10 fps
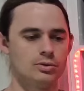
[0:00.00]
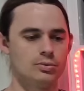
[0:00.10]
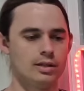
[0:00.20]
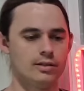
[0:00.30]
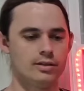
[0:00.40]
was
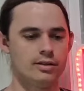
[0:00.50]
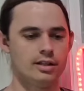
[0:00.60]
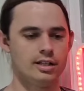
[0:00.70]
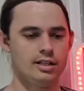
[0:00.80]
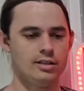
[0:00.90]
one of
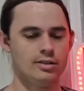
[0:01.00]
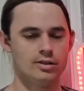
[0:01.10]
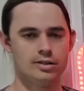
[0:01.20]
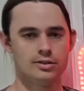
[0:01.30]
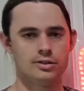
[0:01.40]
the
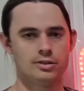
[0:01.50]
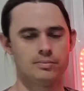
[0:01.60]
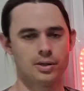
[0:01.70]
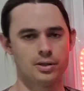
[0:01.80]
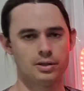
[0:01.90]

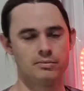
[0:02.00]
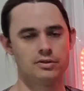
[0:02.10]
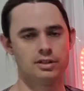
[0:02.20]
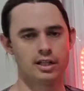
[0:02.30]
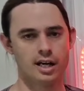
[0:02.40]
nicest
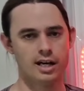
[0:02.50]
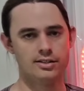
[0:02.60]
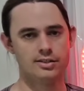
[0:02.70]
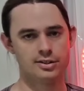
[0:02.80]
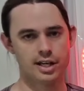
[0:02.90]
Pokemon
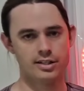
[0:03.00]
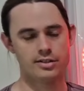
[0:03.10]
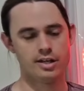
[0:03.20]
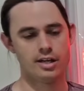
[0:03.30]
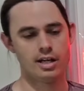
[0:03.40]
card
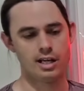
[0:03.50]
sets